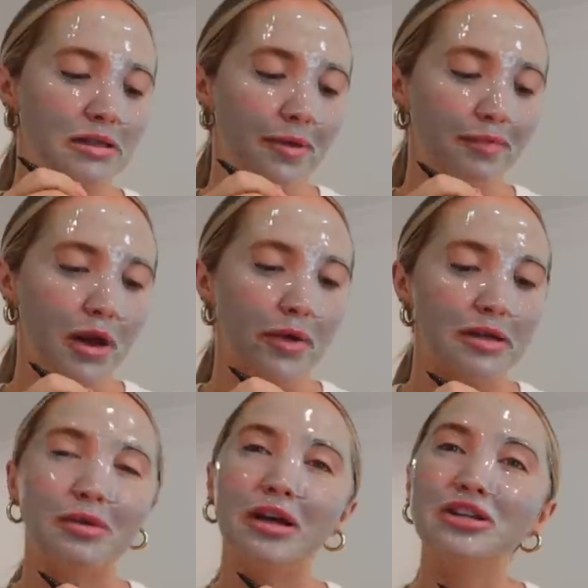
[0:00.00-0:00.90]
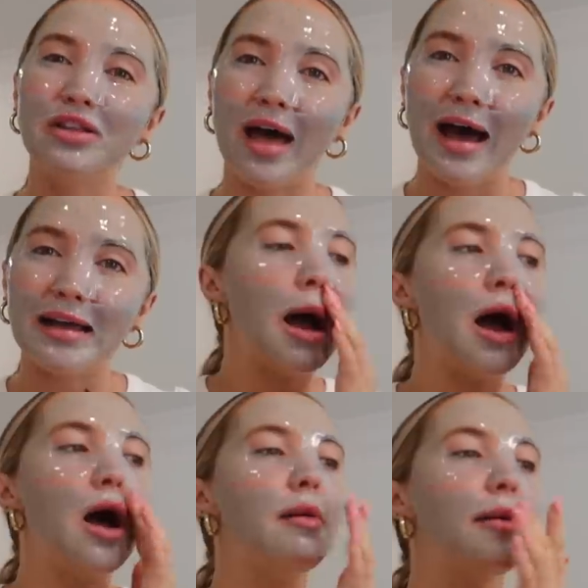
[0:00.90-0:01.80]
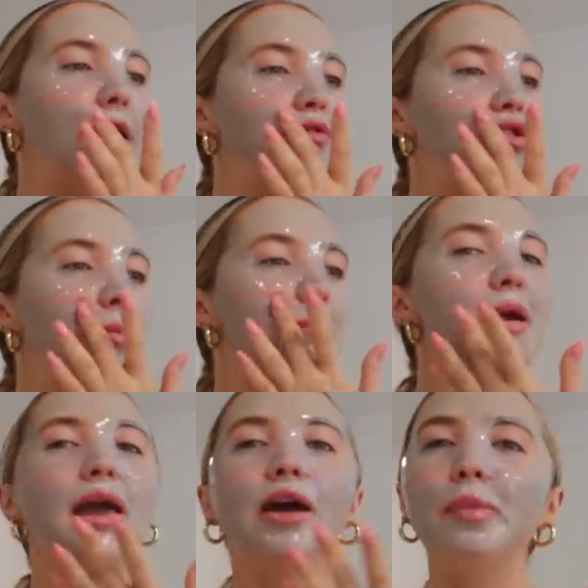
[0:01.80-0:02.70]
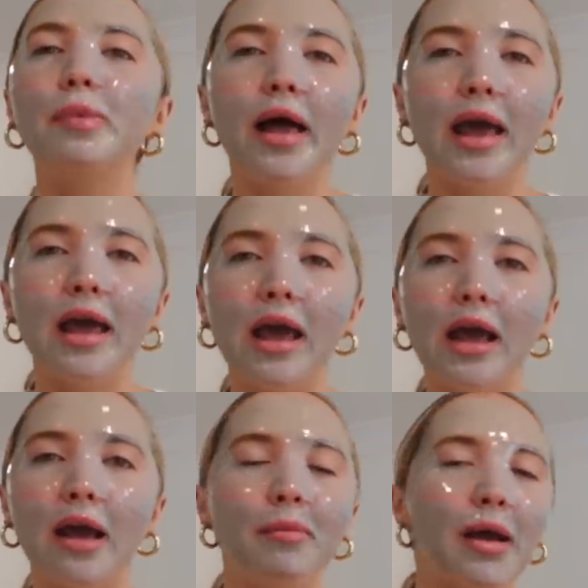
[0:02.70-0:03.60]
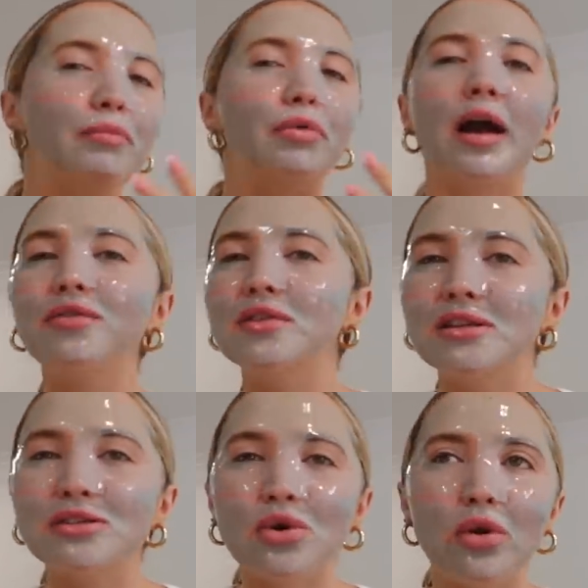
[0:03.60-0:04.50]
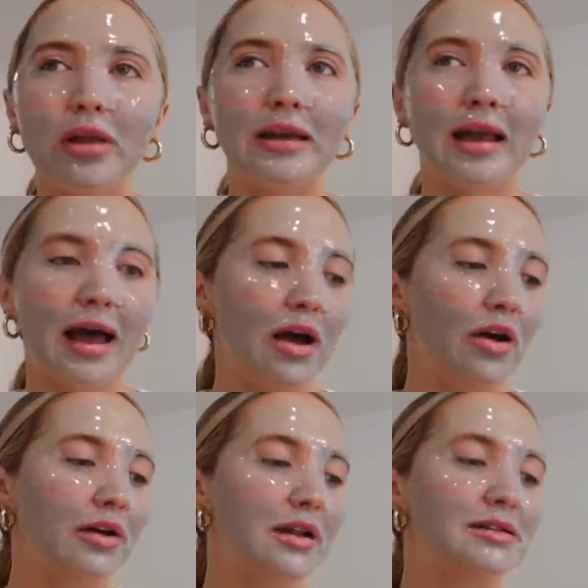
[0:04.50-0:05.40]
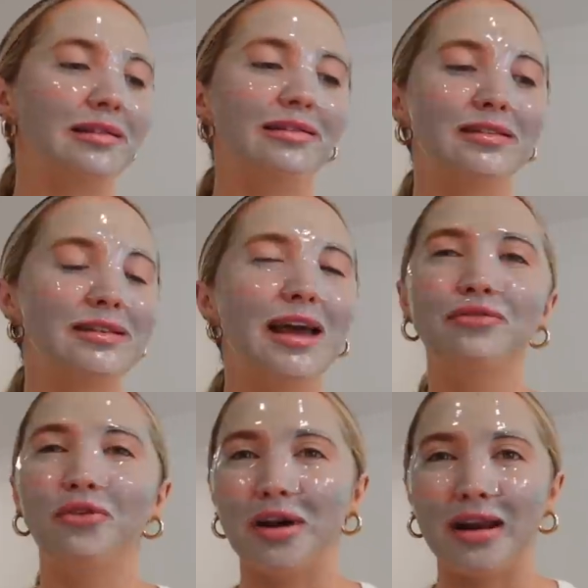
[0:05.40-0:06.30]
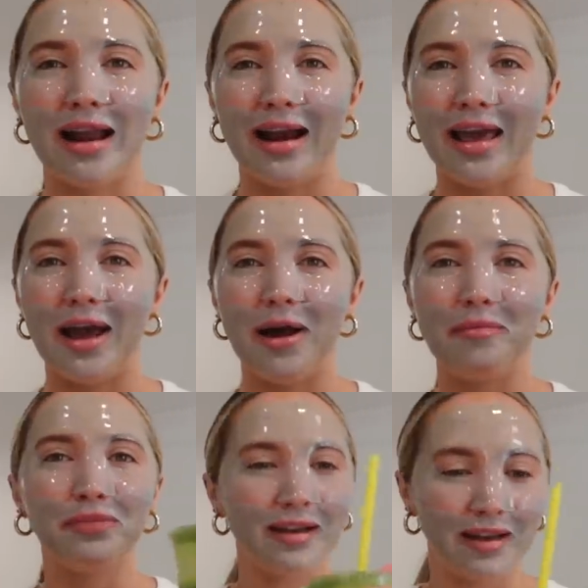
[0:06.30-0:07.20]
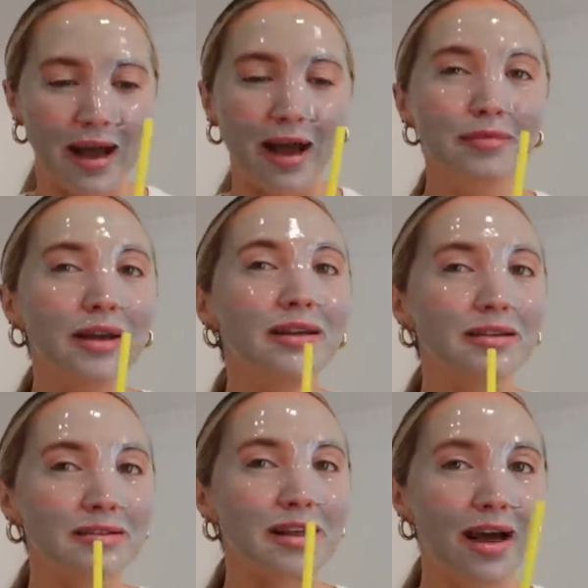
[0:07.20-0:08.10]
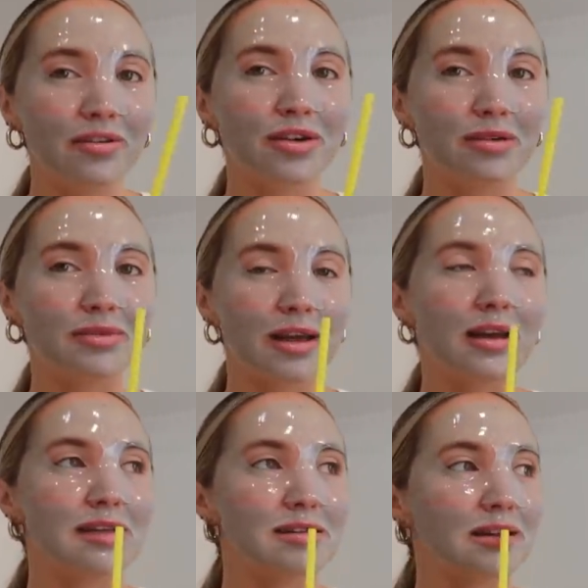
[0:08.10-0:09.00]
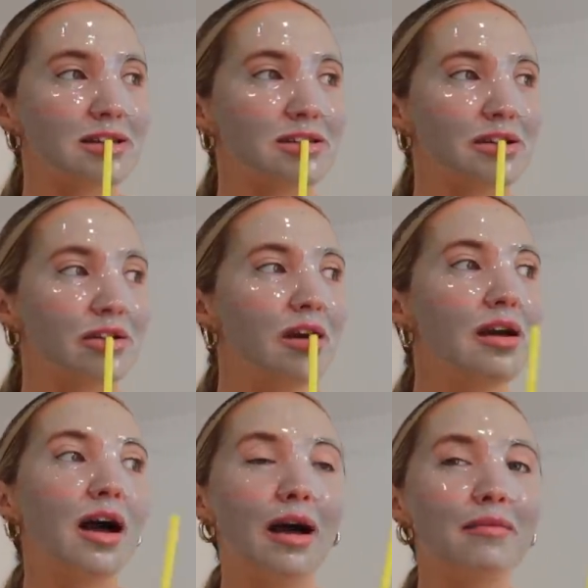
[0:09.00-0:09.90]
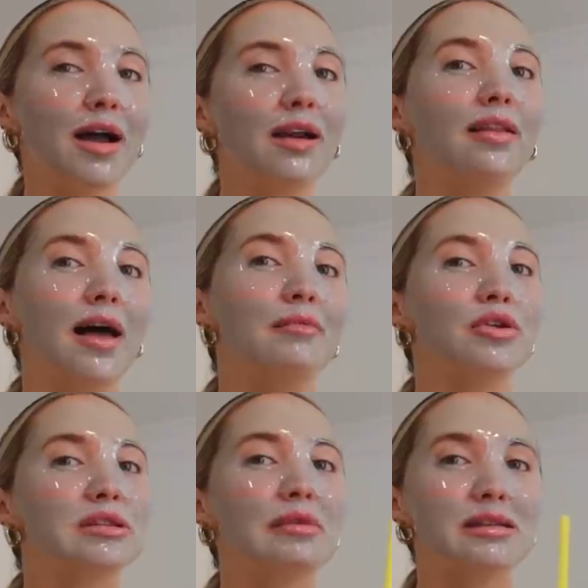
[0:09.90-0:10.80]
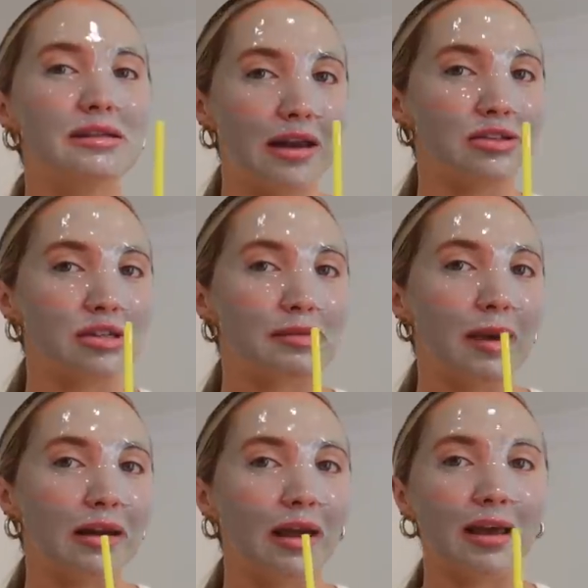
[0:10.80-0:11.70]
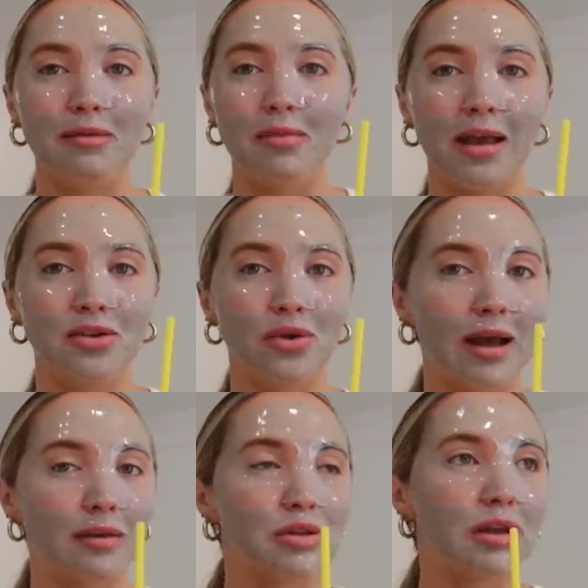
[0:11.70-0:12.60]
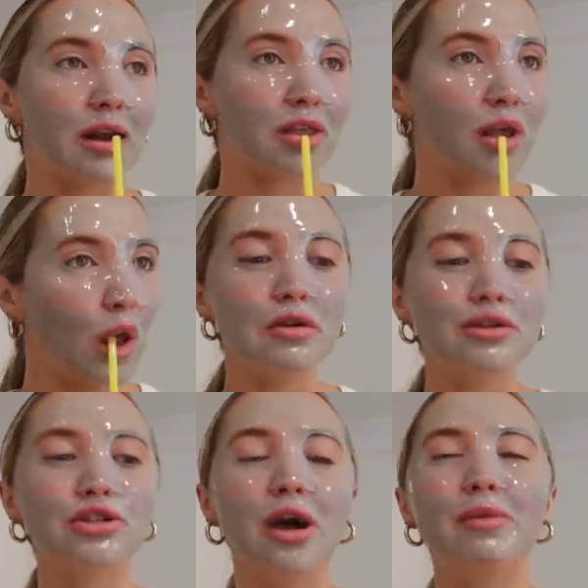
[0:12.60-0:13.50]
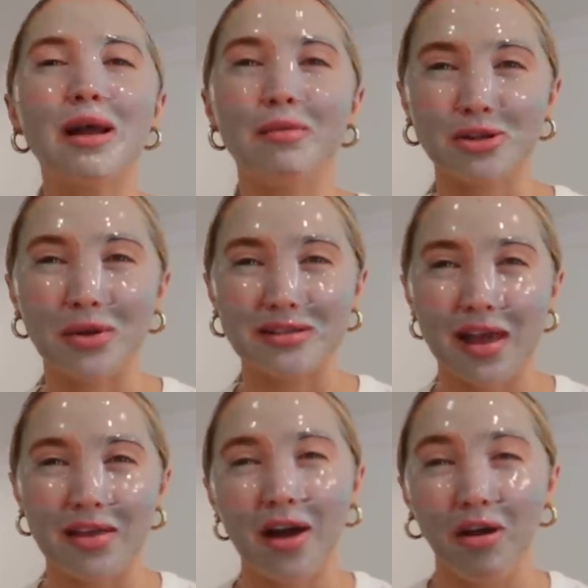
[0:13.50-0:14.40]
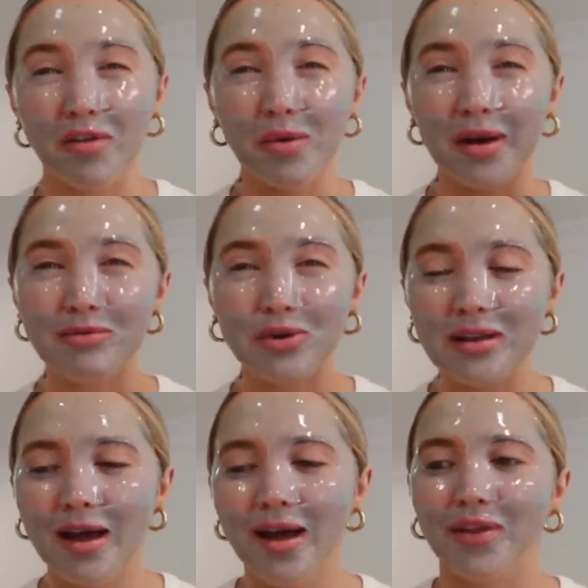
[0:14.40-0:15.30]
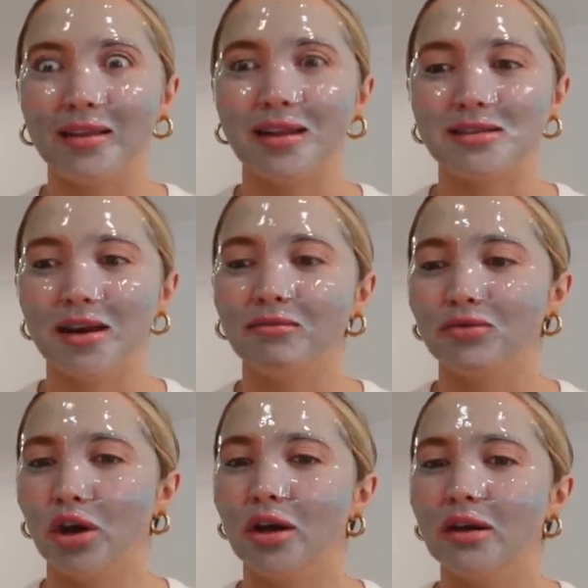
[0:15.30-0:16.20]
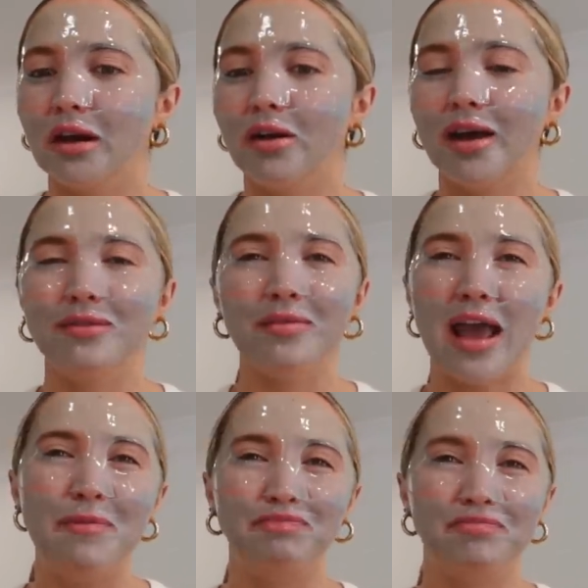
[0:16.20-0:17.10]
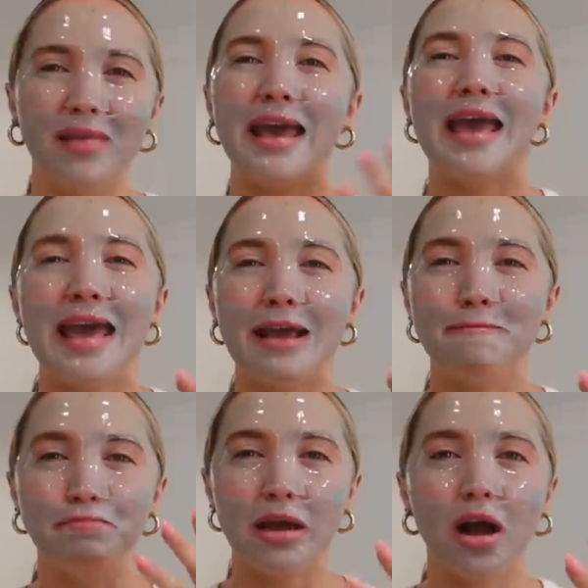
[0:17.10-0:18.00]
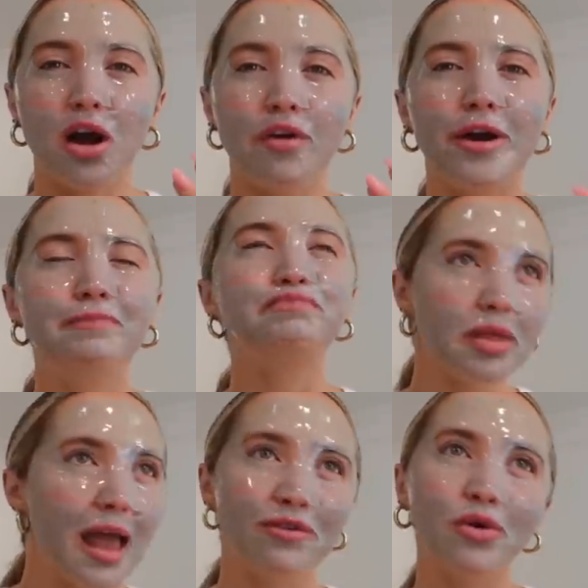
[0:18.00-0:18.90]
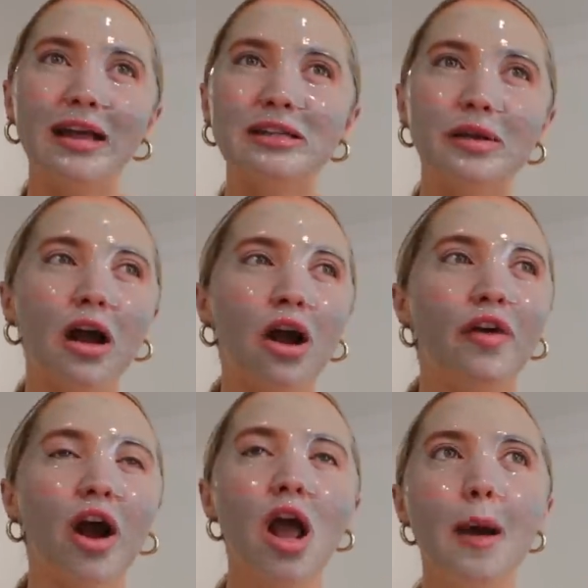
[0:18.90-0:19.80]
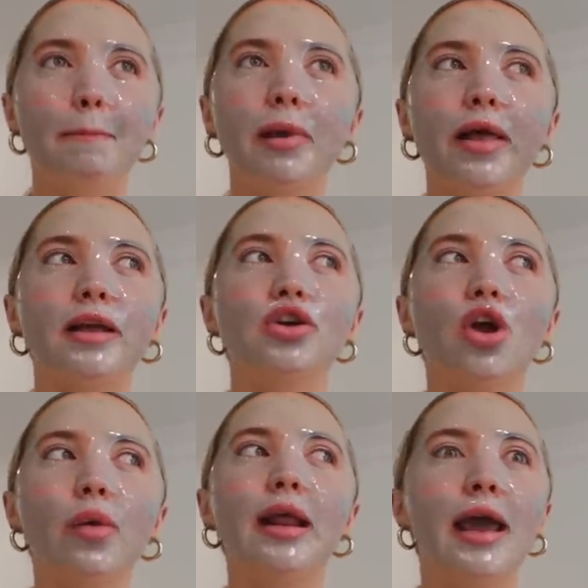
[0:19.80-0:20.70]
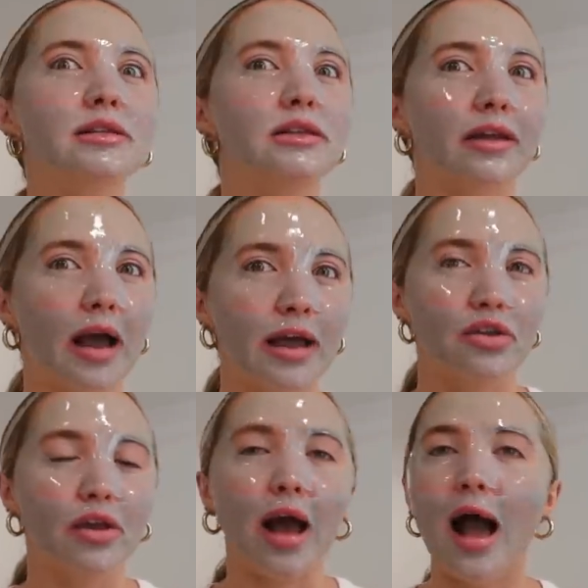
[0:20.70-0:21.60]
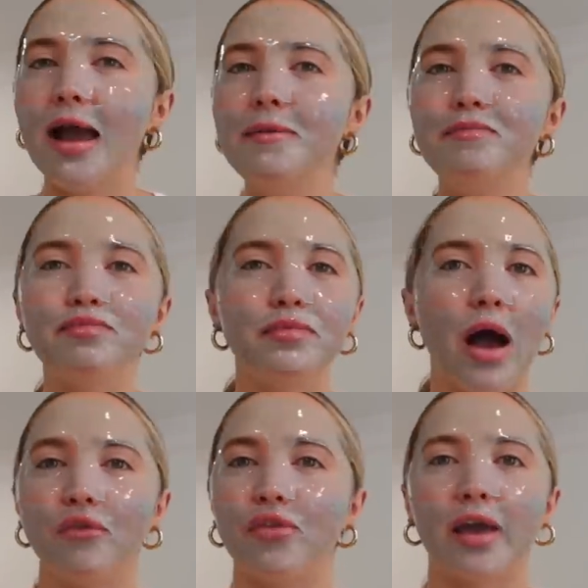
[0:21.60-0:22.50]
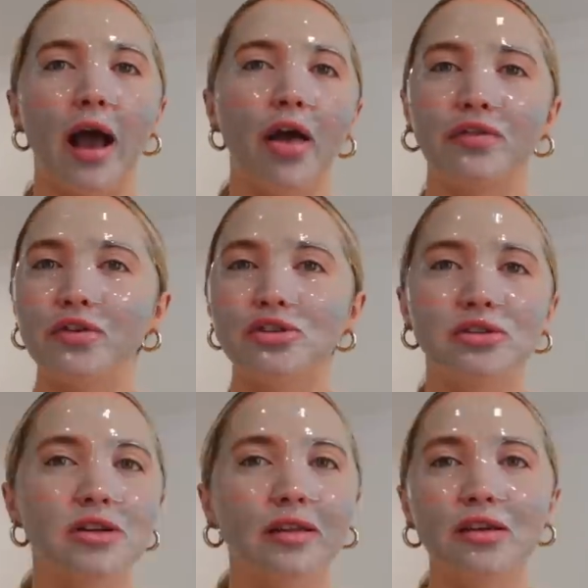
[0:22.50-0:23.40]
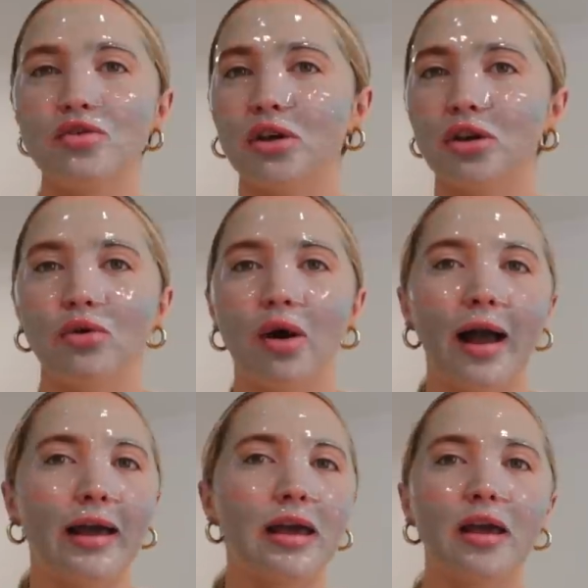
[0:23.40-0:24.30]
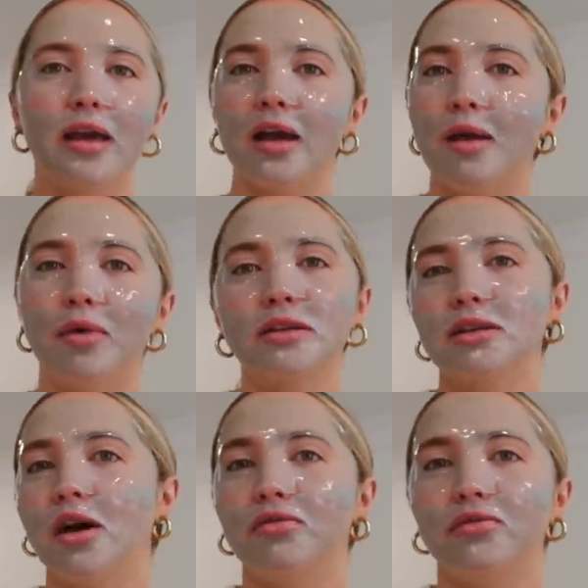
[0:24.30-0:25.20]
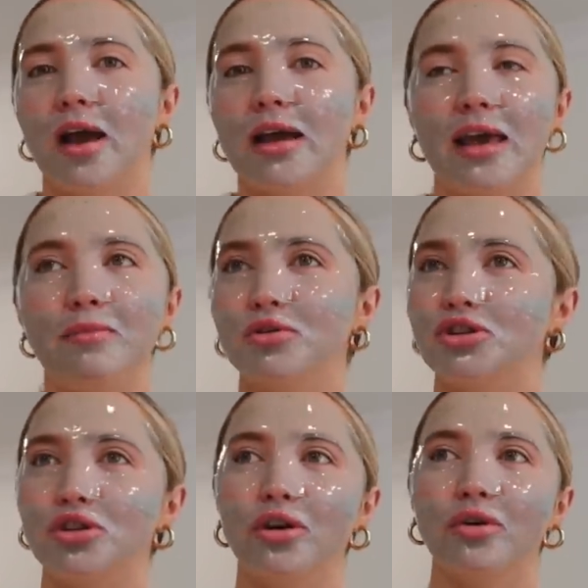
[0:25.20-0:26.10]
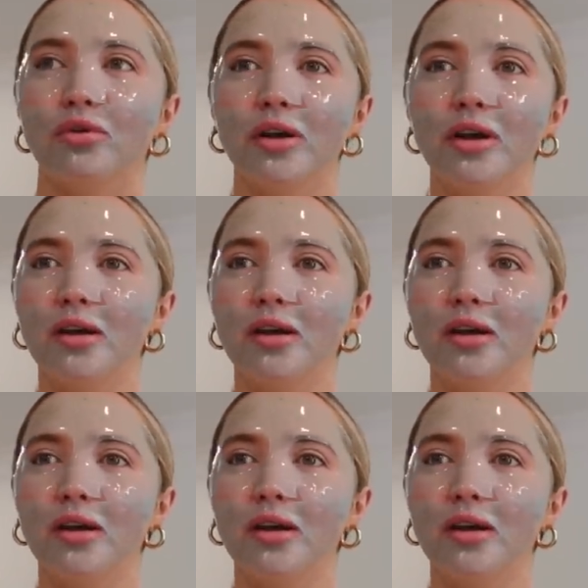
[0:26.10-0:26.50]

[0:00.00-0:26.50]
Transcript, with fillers: So anyways, I'm gonna do that. Um, I have John Mayer playing, my breakfast is cooling down, it's 10.49 a.m. I'm gonna have good Sundays like this soon. I'm not gonna lie, most of my Sundays are spent like in bed doing absolutely nothing, which is good, but I'm also like slightly hungover when I'm doing that. I'm like, that's not good, you know? I, I, hate, I hate being hungover. Everyone hates being hungover, but like no one hates it like I do. Like I am out for the count. Like there's nothing you can do. I, I'm not tough. I can't push through.